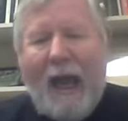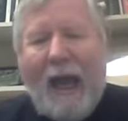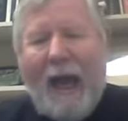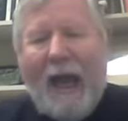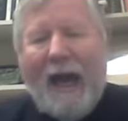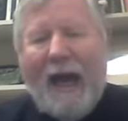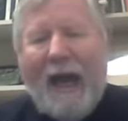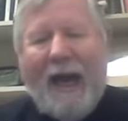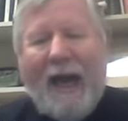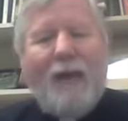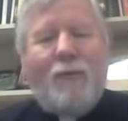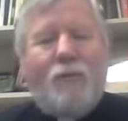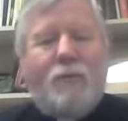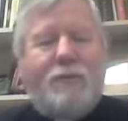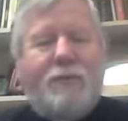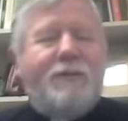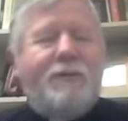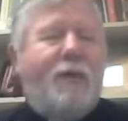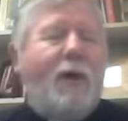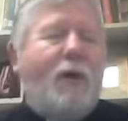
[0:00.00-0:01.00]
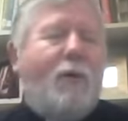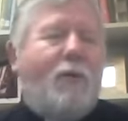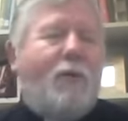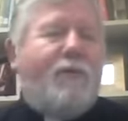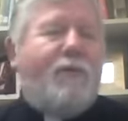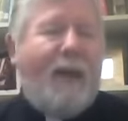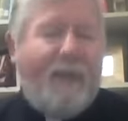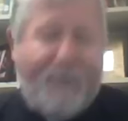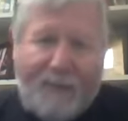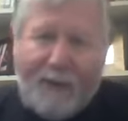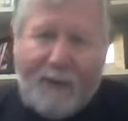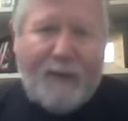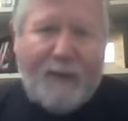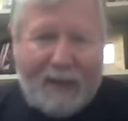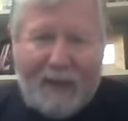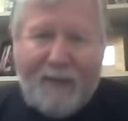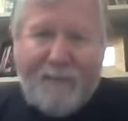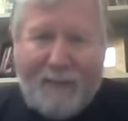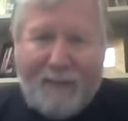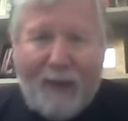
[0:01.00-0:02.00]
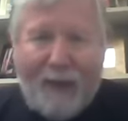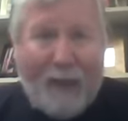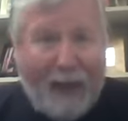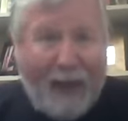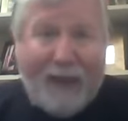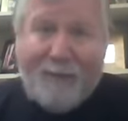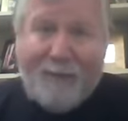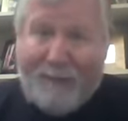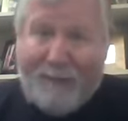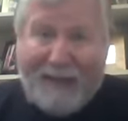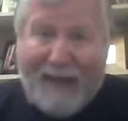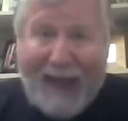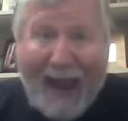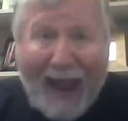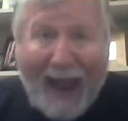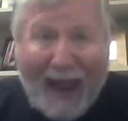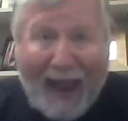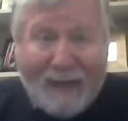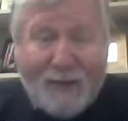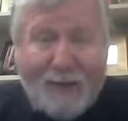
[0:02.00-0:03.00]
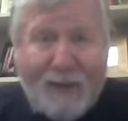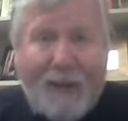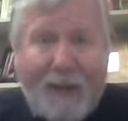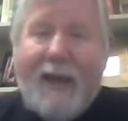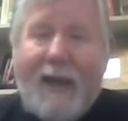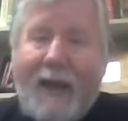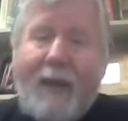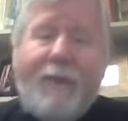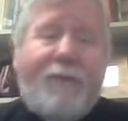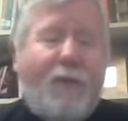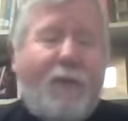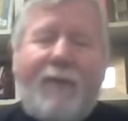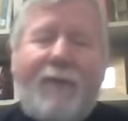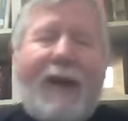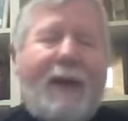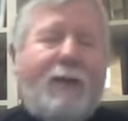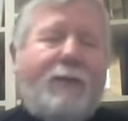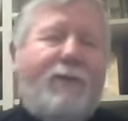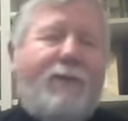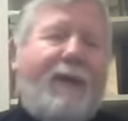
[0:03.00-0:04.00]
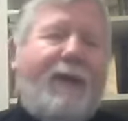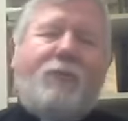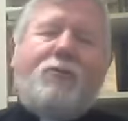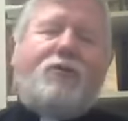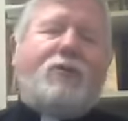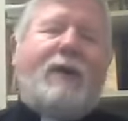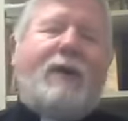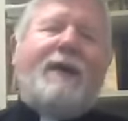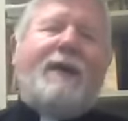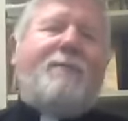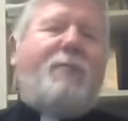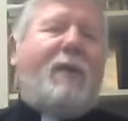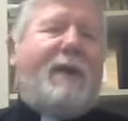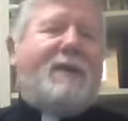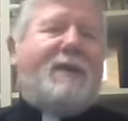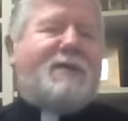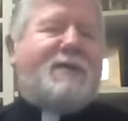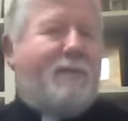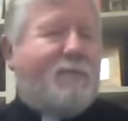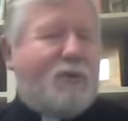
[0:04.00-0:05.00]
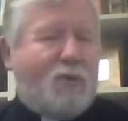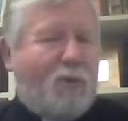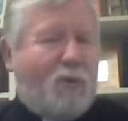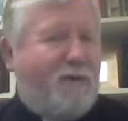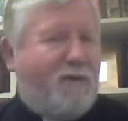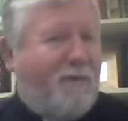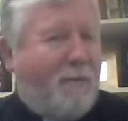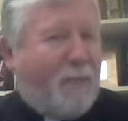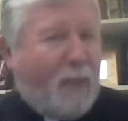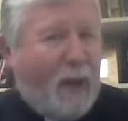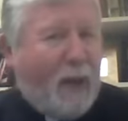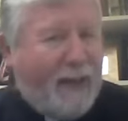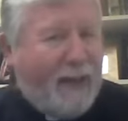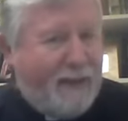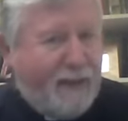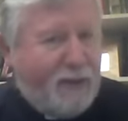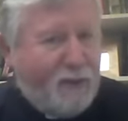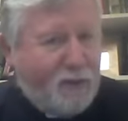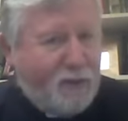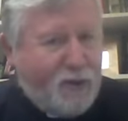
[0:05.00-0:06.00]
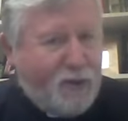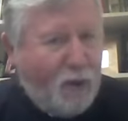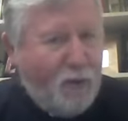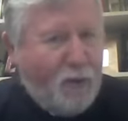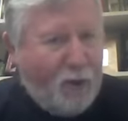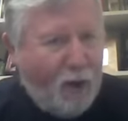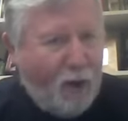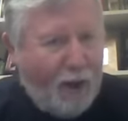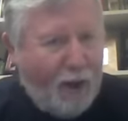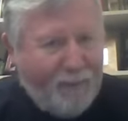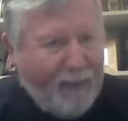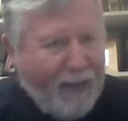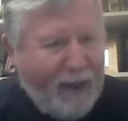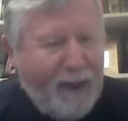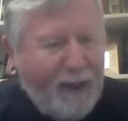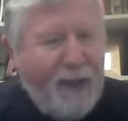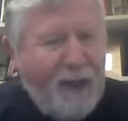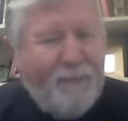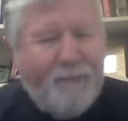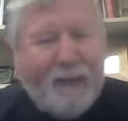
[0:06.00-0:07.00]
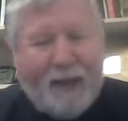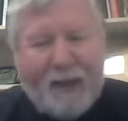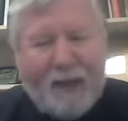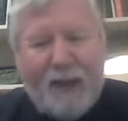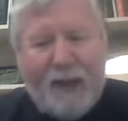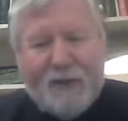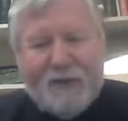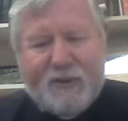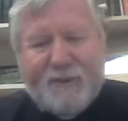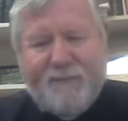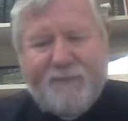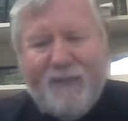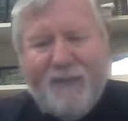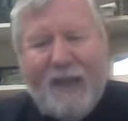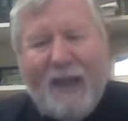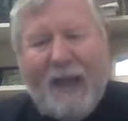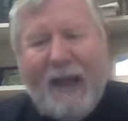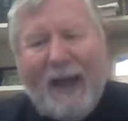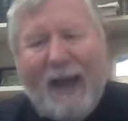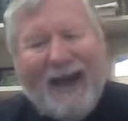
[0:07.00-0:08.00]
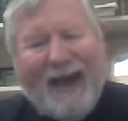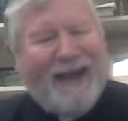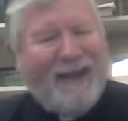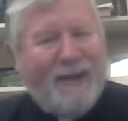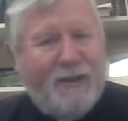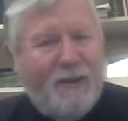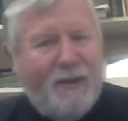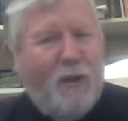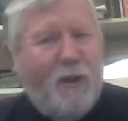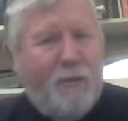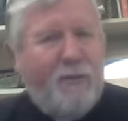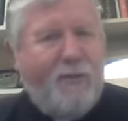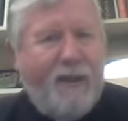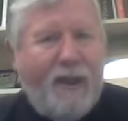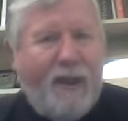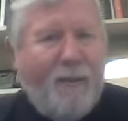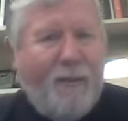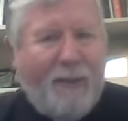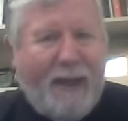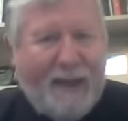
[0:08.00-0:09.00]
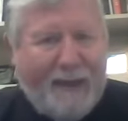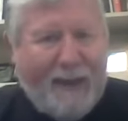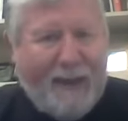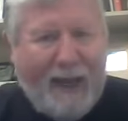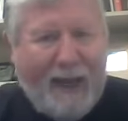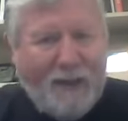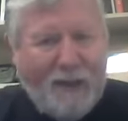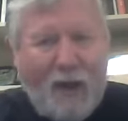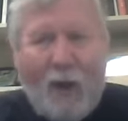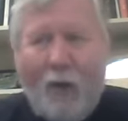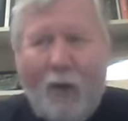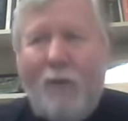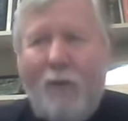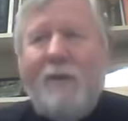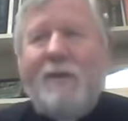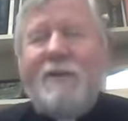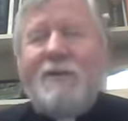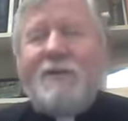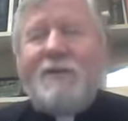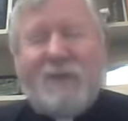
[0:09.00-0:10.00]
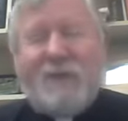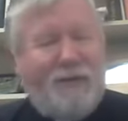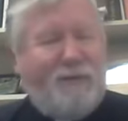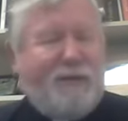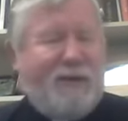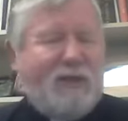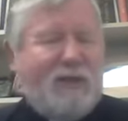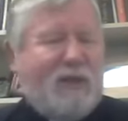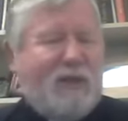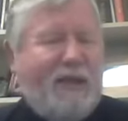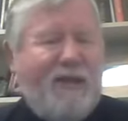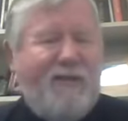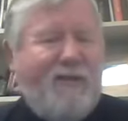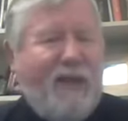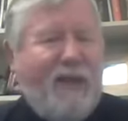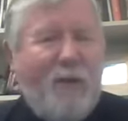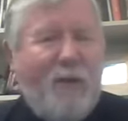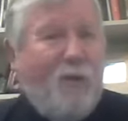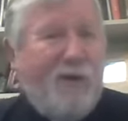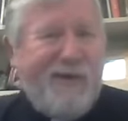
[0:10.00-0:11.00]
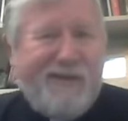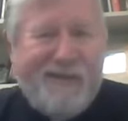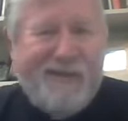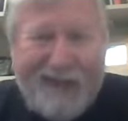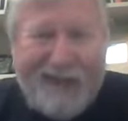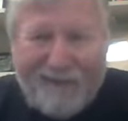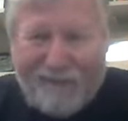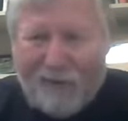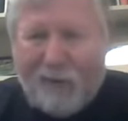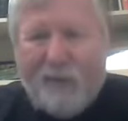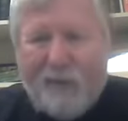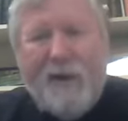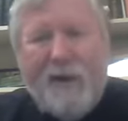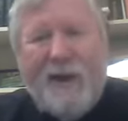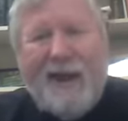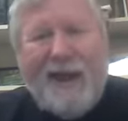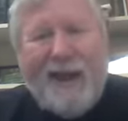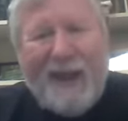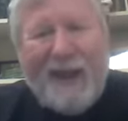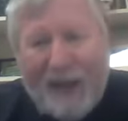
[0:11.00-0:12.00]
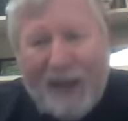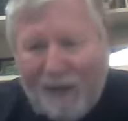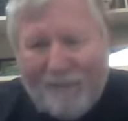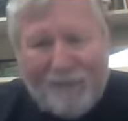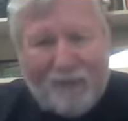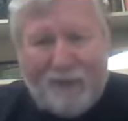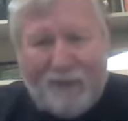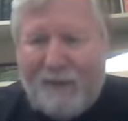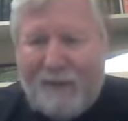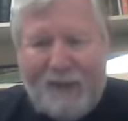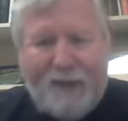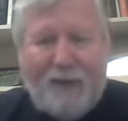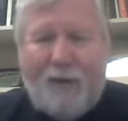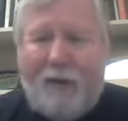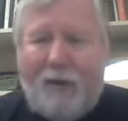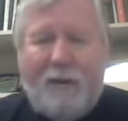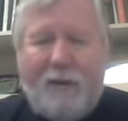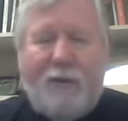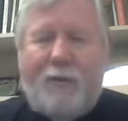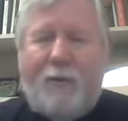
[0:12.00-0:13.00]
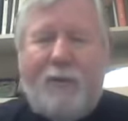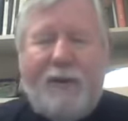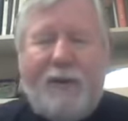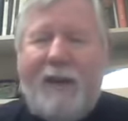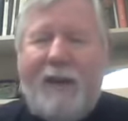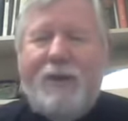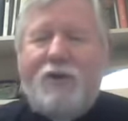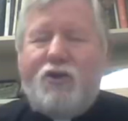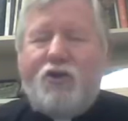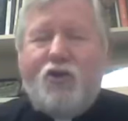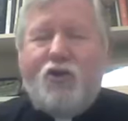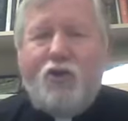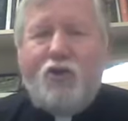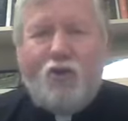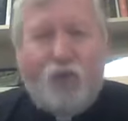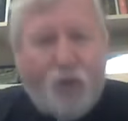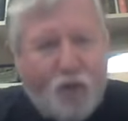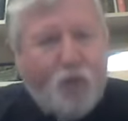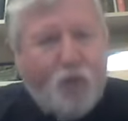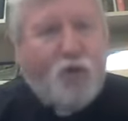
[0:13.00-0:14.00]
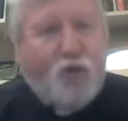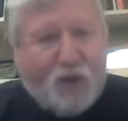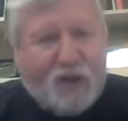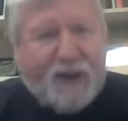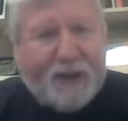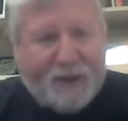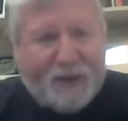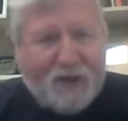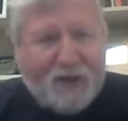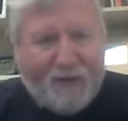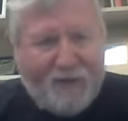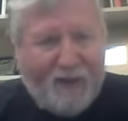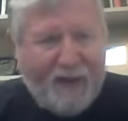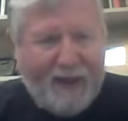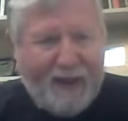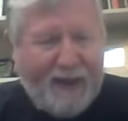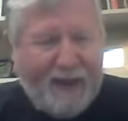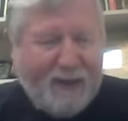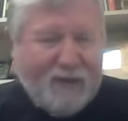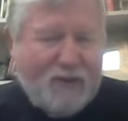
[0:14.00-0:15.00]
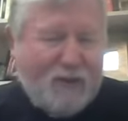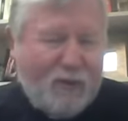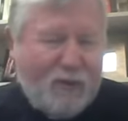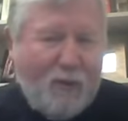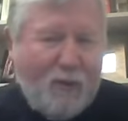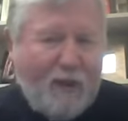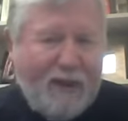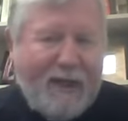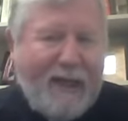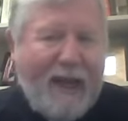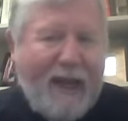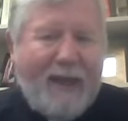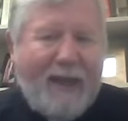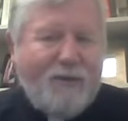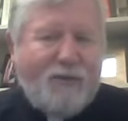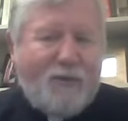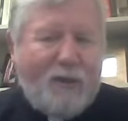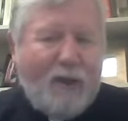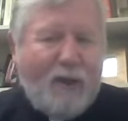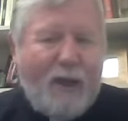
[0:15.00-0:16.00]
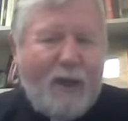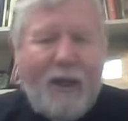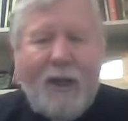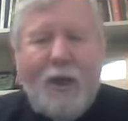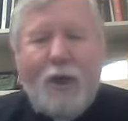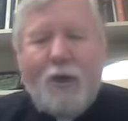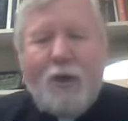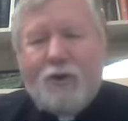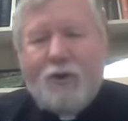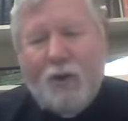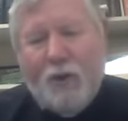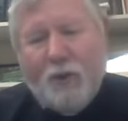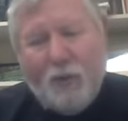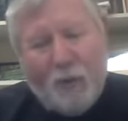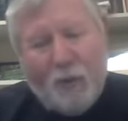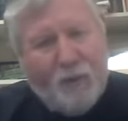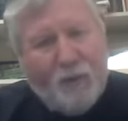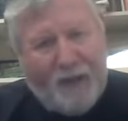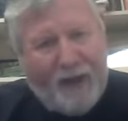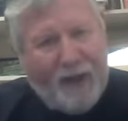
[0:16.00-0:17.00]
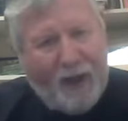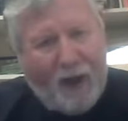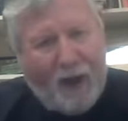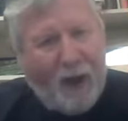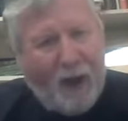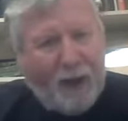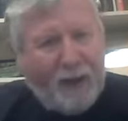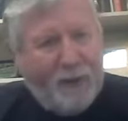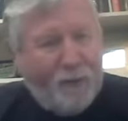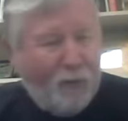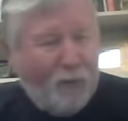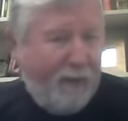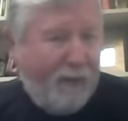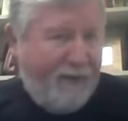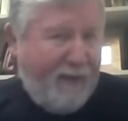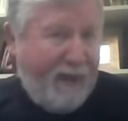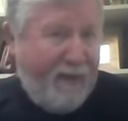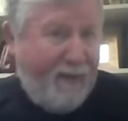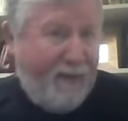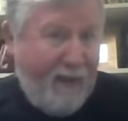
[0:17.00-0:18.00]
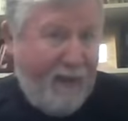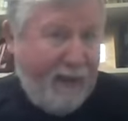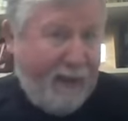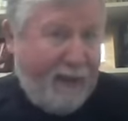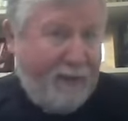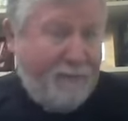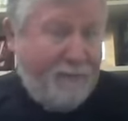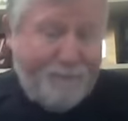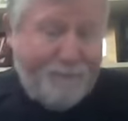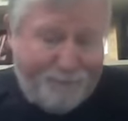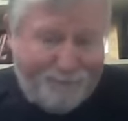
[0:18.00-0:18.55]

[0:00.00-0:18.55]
I would know that their email had been hacked. Either that or they were trying to play some sort of a practical joke on me, because I know them and I know seriously they would never, ever in all of creation do such a thing. It's totally contrary to who they are and what they think.